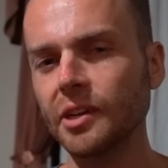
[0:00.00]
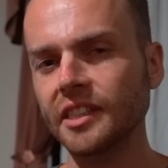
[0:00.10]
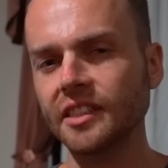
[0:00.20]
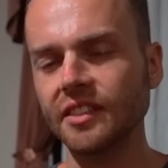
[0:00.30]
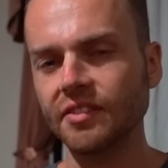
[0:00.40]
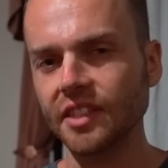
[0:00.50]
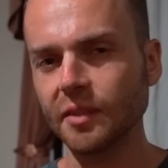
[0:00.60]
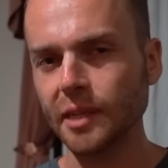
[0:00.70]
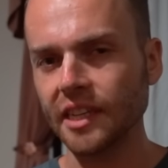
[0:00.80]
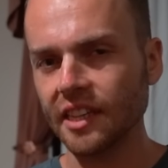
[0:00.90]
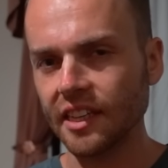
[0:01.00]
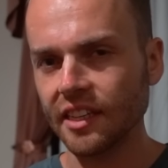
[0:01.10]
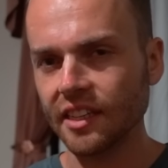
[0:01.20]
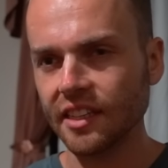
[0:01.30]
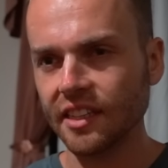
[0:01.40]
actually filming
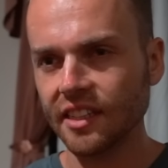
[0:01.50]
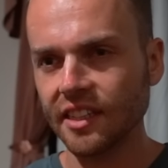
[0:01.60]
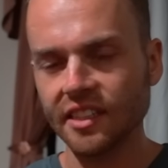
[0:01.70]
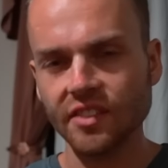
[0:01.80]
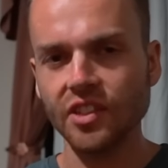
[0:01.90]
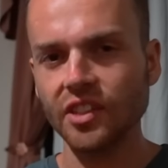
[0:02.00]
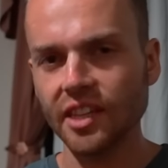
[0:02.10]
the interview